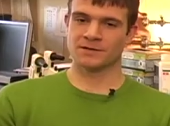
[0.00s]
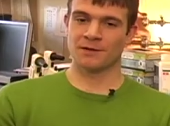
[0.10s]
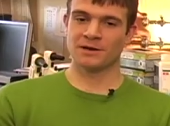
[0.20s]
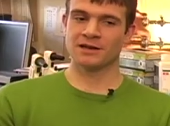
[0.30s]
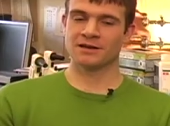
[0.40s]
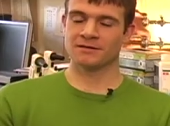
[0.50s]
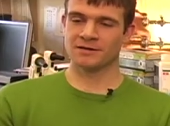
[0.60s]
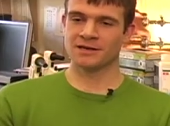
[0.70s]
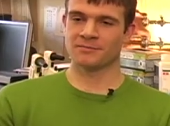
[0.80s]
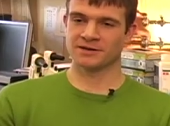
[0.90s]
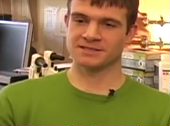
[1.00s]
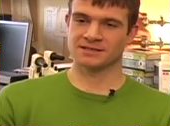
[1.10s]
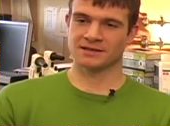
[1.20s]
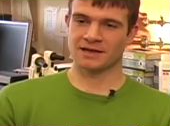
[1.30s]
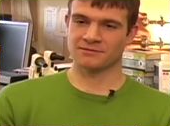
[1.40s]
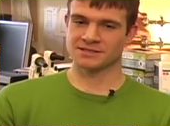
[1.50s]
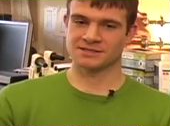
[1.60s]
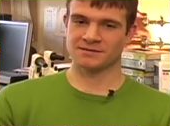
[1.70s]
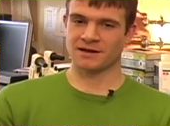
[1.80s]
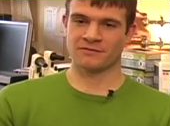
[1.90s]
Coming into, into Princeton, I was